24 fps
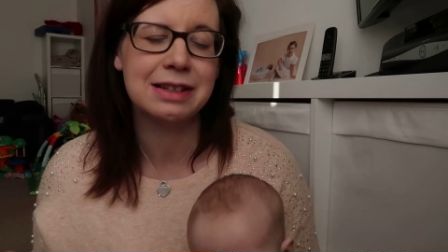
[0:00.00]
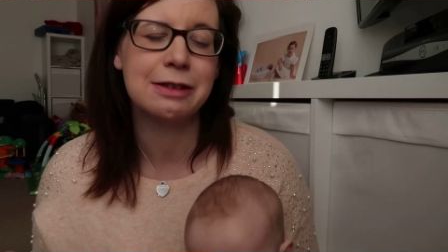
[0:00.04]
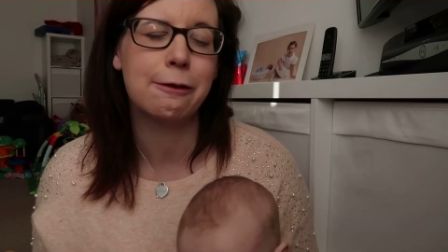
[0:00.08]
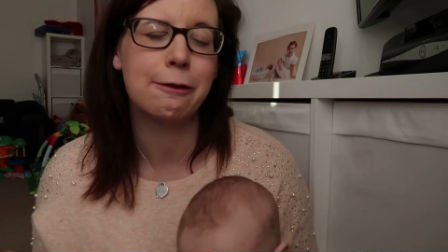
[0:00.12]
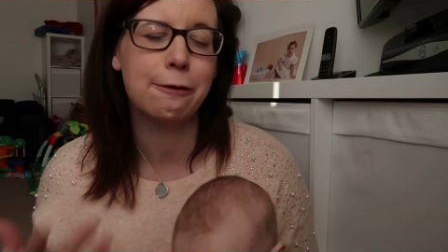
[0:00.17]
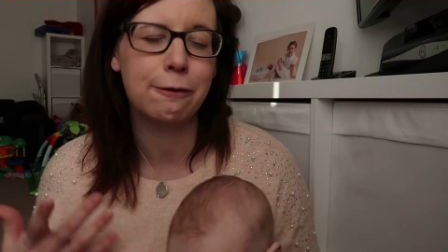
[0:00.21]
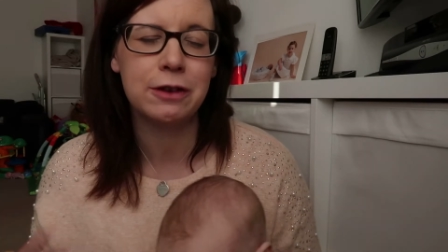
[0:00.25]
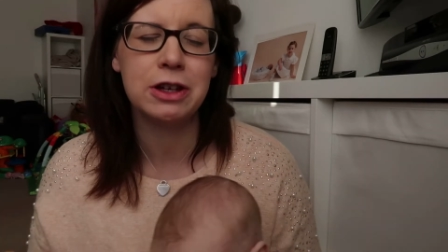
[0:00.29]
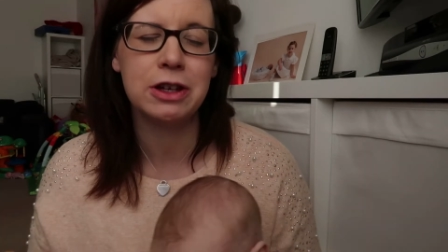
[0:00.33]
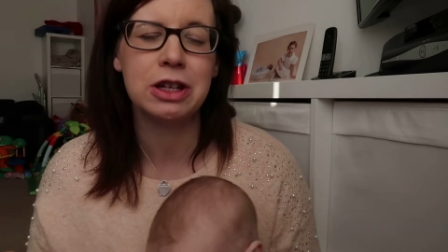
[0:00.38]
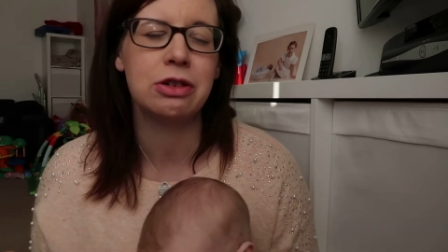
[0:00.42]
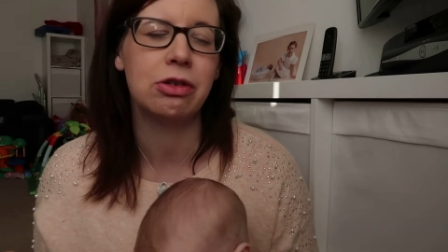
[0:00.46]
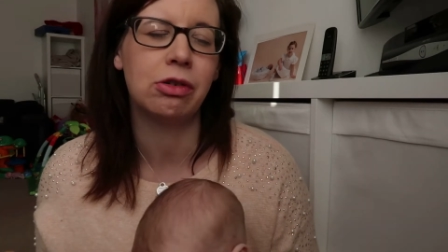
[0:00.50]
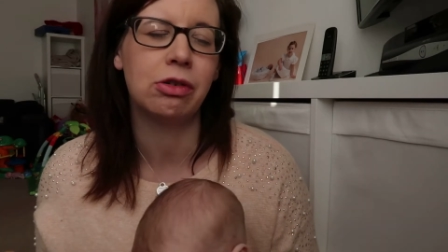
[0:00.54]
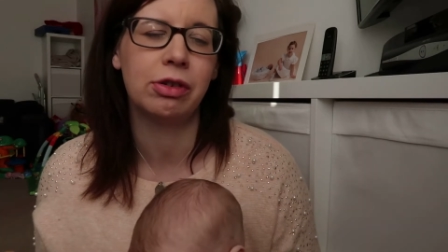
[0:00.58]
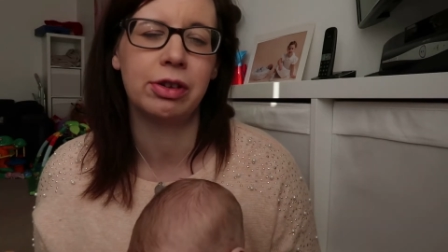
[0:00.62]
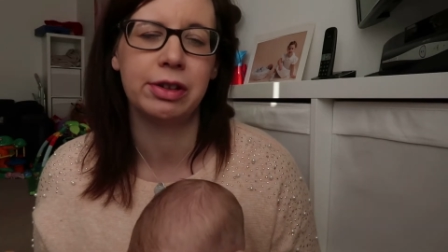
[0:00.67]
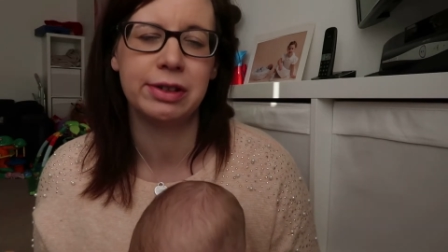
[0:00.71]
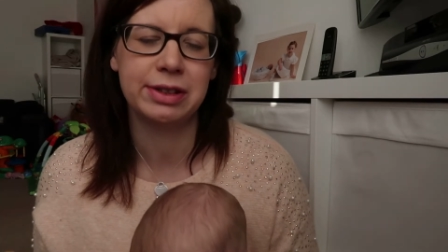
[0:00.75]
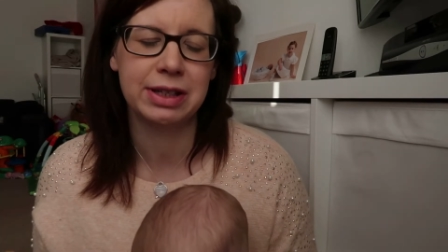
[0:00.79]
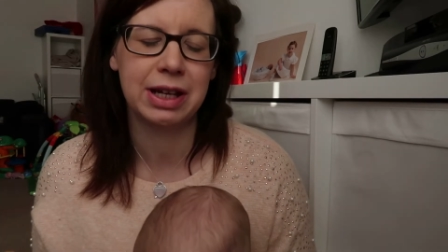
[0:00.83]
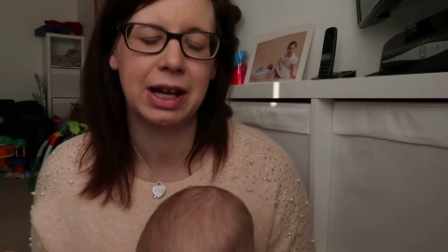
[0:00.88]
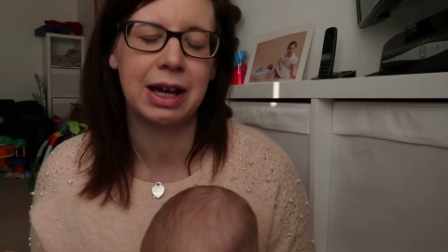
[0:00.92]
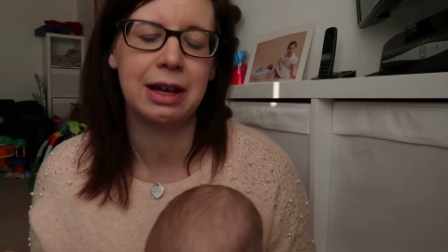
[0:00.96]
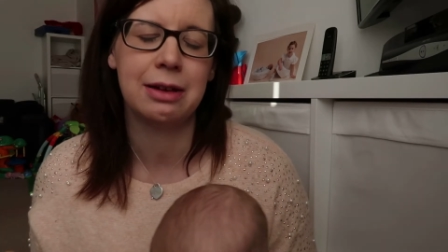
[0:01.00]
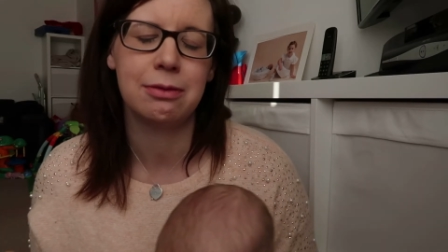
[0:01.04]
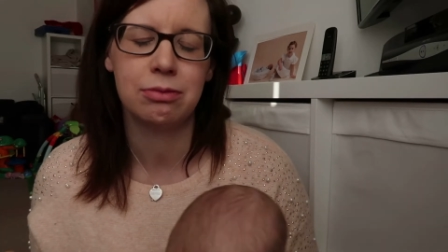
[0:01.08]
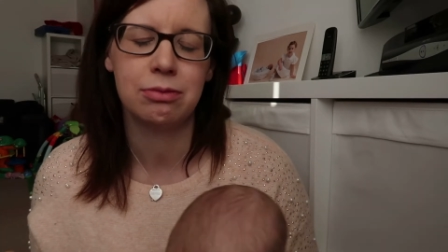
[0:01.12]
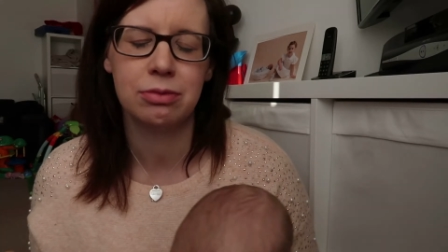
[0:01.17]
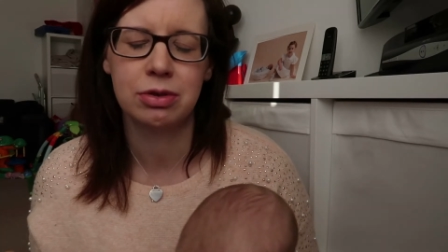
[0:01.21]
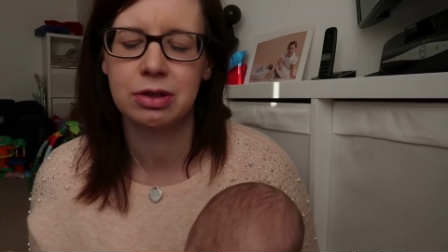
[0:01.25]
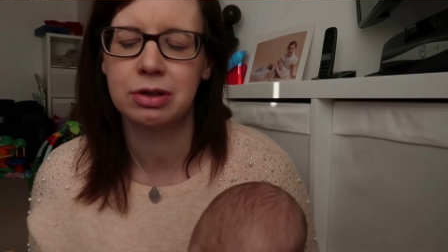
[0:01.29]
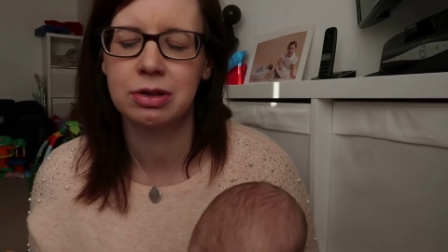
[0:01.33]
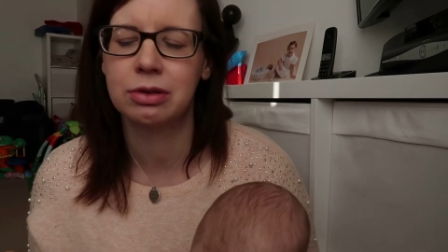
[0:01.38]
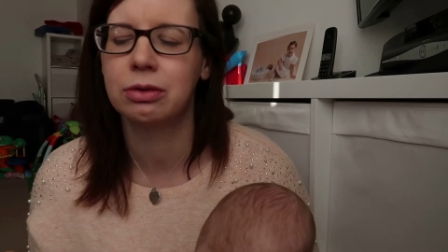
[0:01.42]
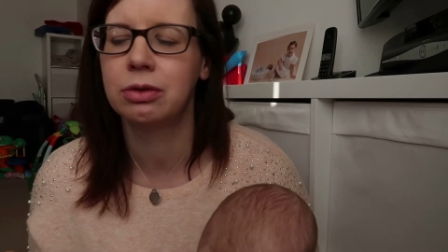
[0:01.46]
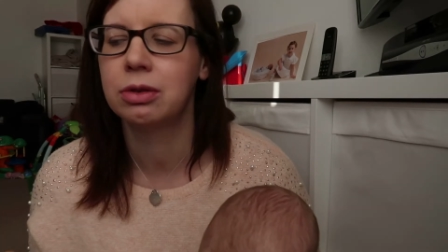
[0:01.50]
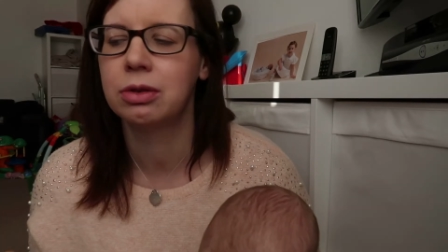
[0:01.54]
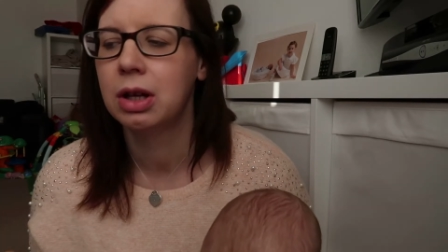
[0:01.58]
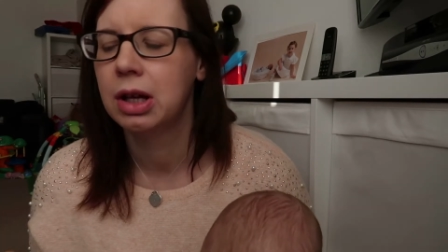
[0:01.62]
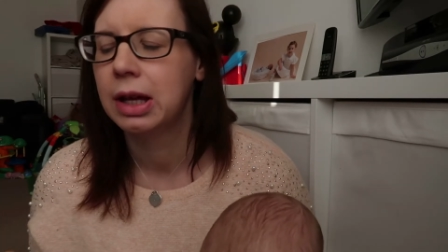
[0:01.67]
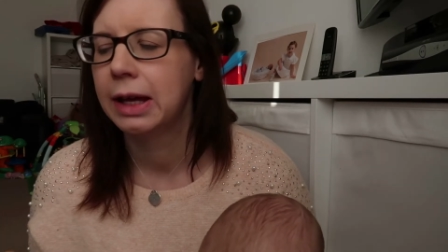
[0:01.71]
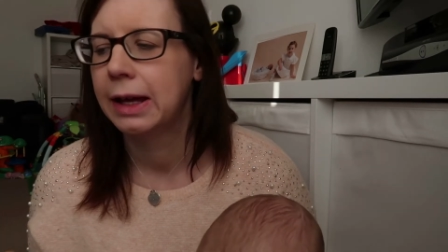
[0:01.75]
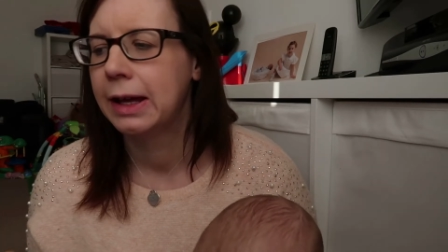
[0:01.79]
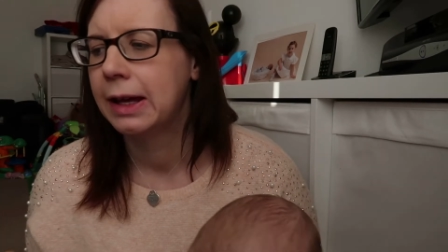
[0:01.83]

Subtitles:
to feed all the time. So